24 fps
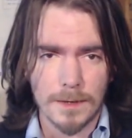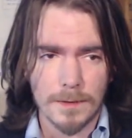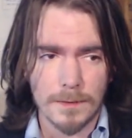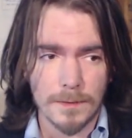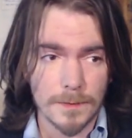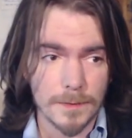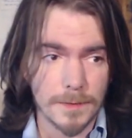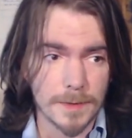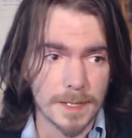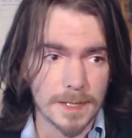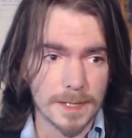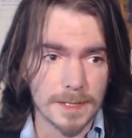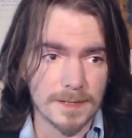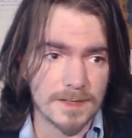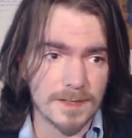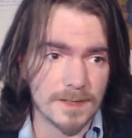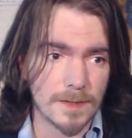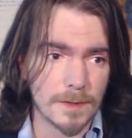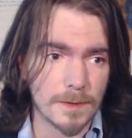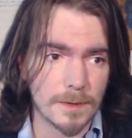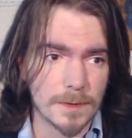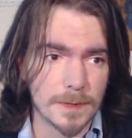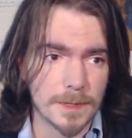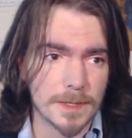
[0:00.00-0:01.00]
rooting it
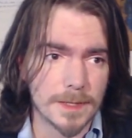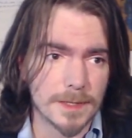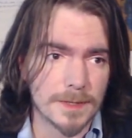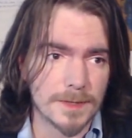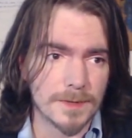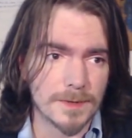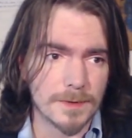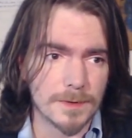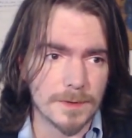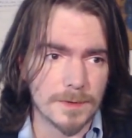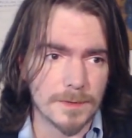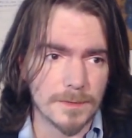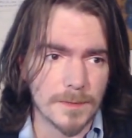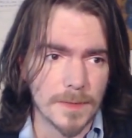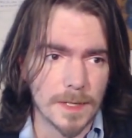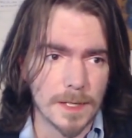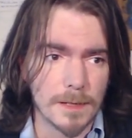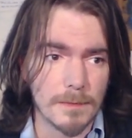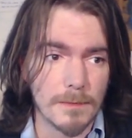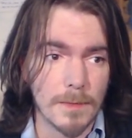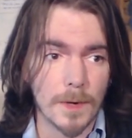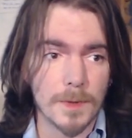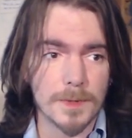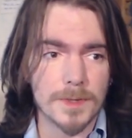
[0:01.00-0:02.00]
solely in sort of my
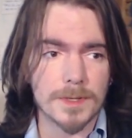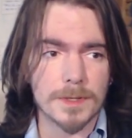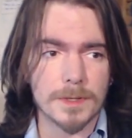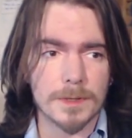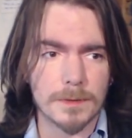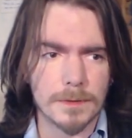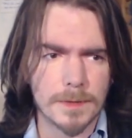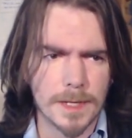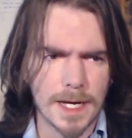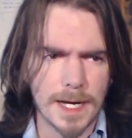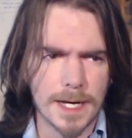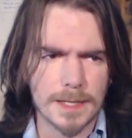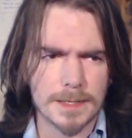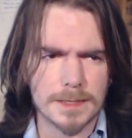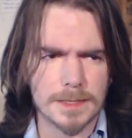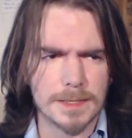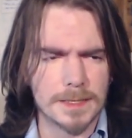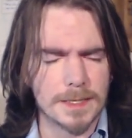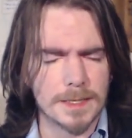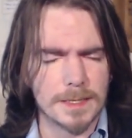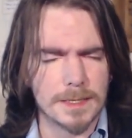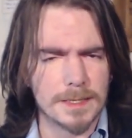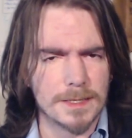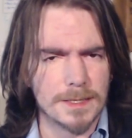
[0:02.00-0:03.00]
emotional
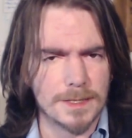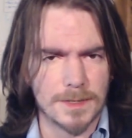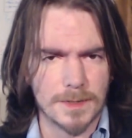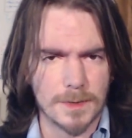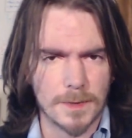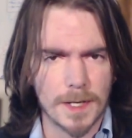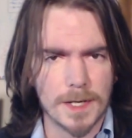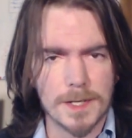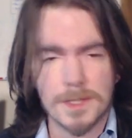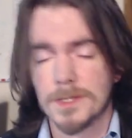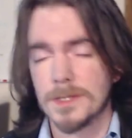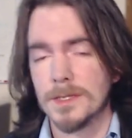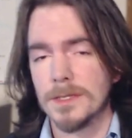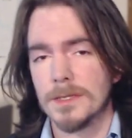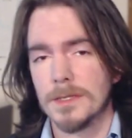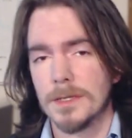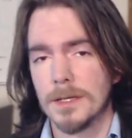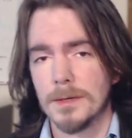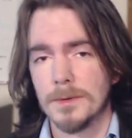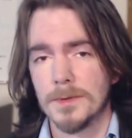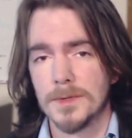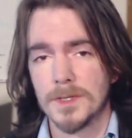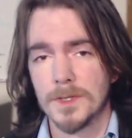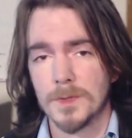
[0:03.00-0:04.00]
reactions to the situations
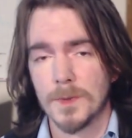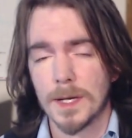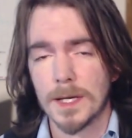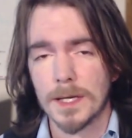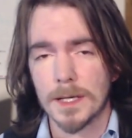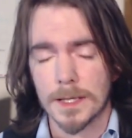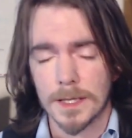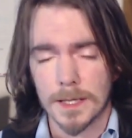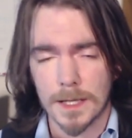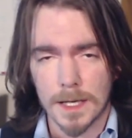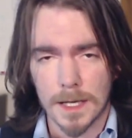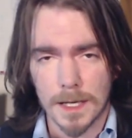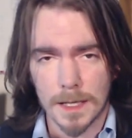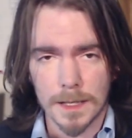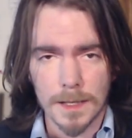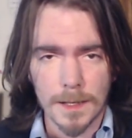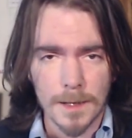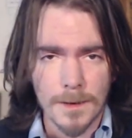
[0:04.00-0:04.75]
that I was dwelling on,